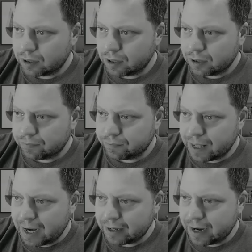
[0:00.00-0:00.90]
and I
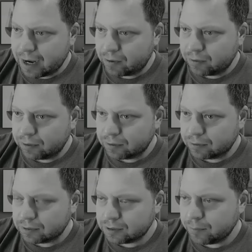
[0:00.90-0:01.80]
flatten it out,
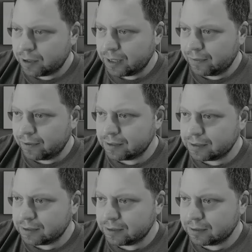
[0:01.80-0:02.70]
something like
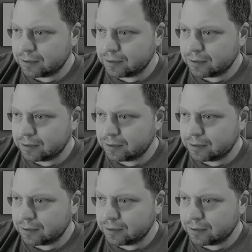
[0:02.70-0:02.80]
this,